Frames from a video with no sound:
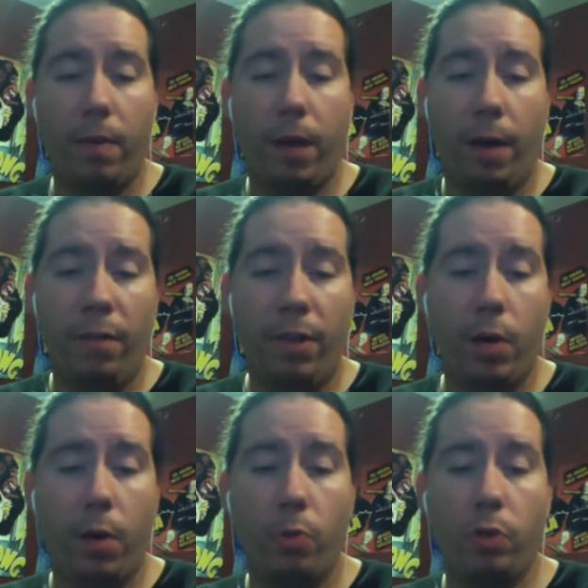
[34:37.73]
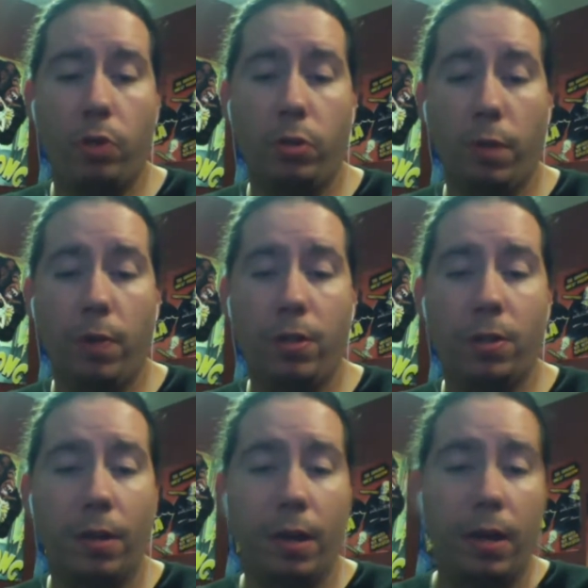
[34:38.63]
video hosting
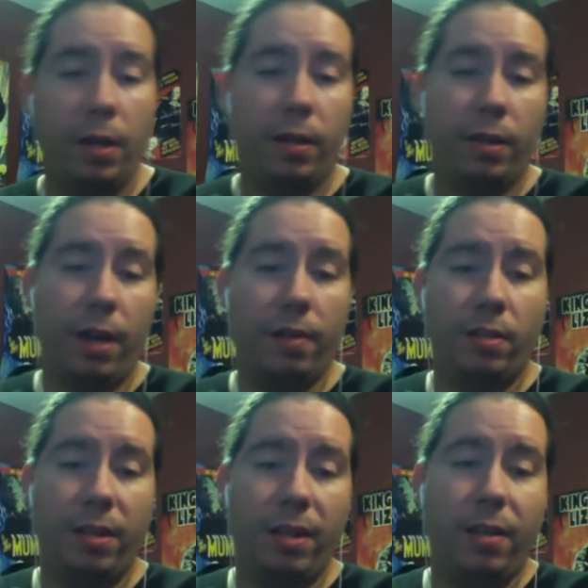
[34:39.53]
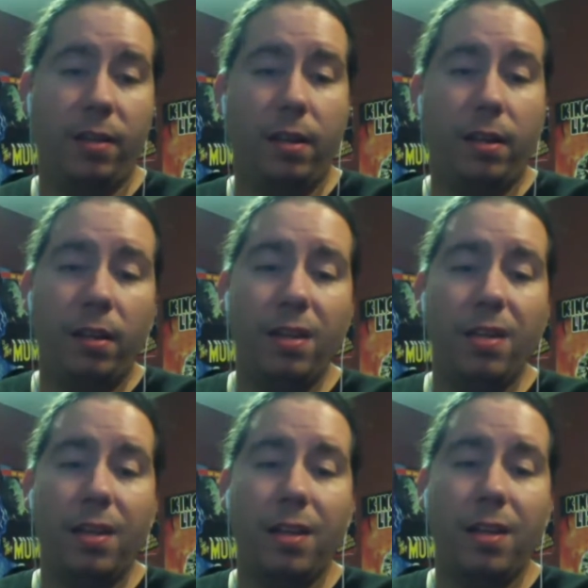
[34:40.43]
service got dinged. At
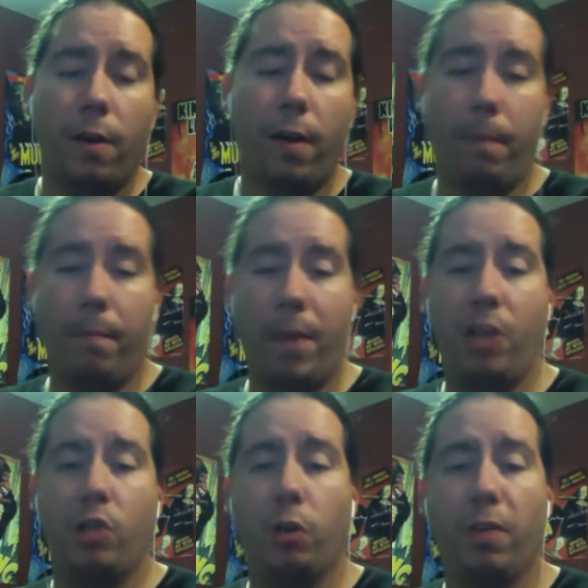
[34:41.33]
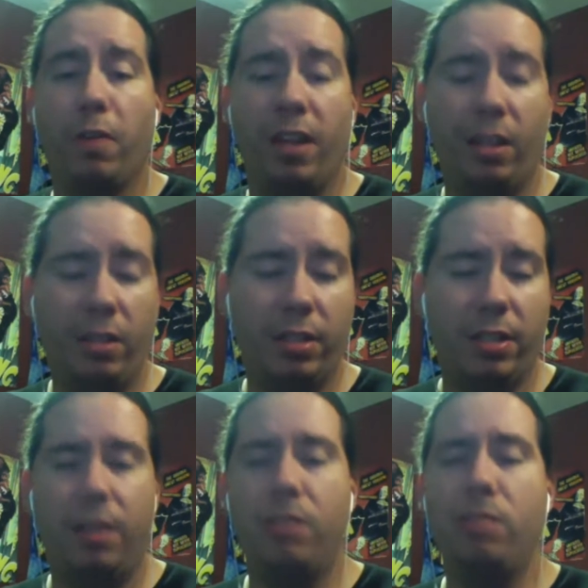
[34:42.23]
least, I don't know how major of a hit this
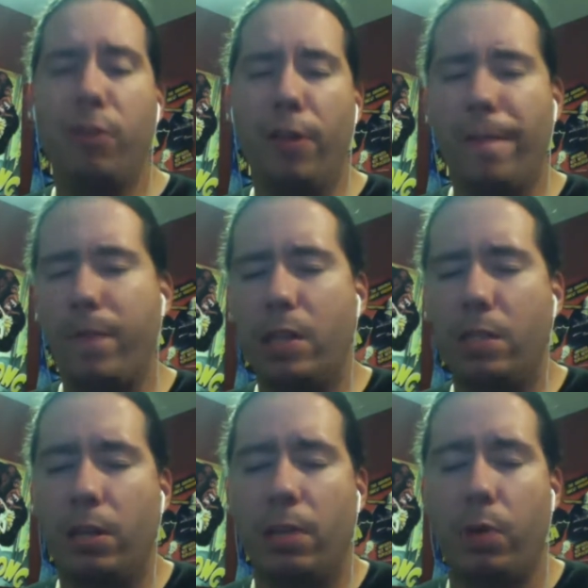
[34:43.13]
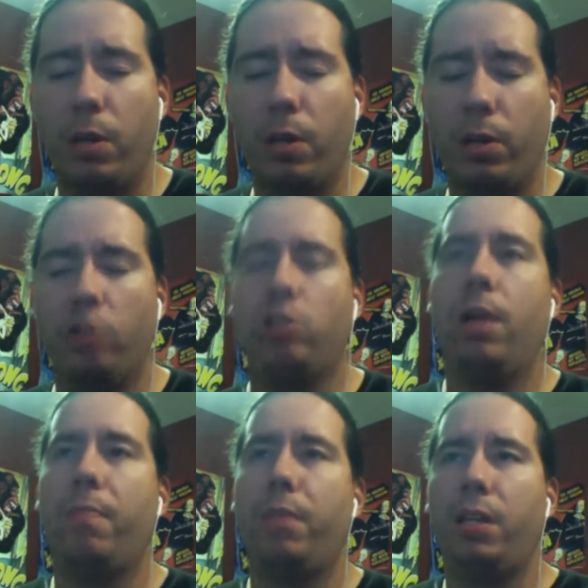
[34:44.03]
is for them. They seem like a pretty large
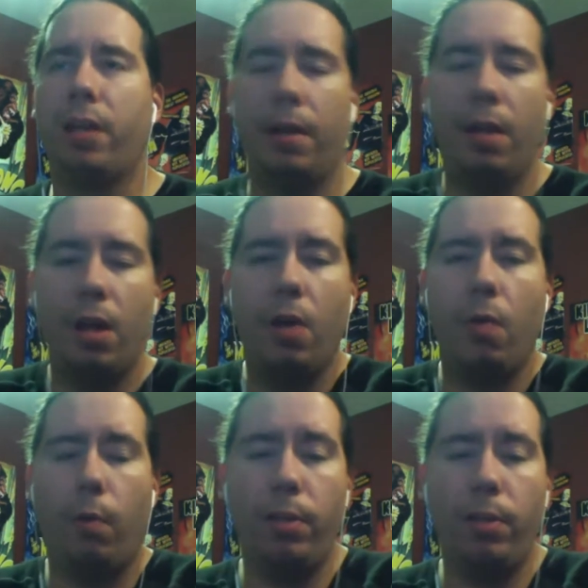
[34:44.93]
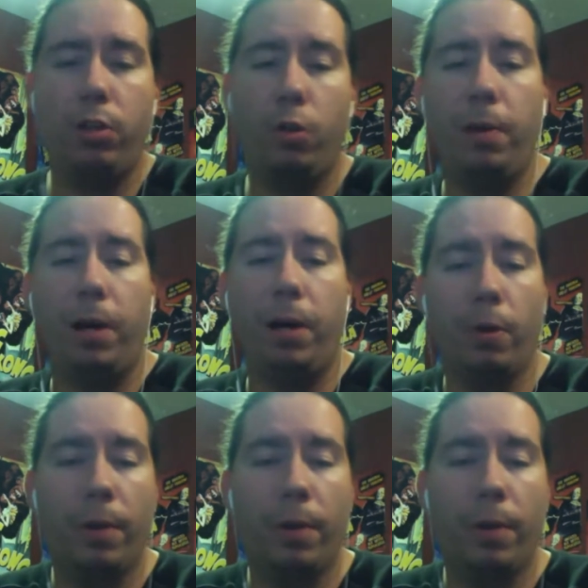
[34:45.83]
company that won't be too bothered by